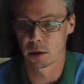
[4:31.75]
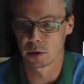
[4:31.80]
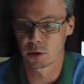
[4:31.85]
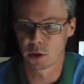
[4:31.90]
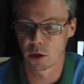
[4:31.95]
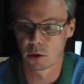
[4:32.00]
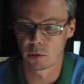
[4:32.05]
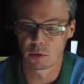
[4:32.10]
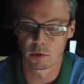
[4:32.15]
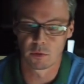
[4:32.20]

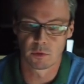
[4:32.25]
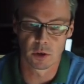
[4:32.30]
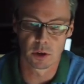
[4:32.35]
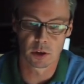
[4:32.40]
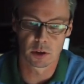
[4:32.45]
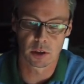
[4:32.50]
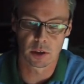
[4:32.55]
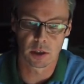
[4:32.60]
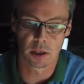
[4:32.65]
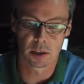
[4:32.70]
So the
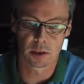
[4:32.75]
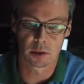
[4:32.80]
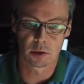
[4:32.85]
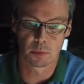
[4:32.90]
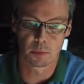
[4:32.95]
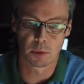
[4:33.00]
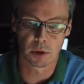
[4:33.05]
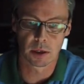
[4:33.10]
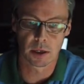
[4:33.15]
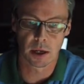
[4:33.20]
first thing is
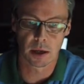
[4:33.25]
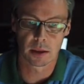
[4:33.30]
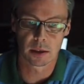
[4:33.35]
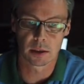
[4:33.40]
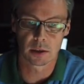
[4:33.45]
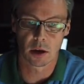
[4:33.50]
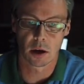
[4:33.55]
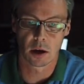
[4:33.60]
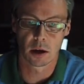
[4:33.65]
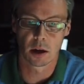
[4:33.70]
to bring down
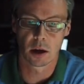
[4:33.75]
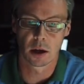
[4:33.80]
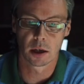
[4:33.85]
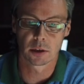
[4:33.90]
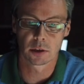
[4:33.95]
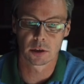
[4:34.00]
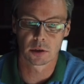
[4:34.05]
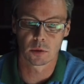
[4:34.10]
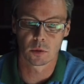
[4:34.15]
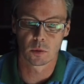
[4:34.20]
these
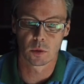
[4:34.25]
highlights,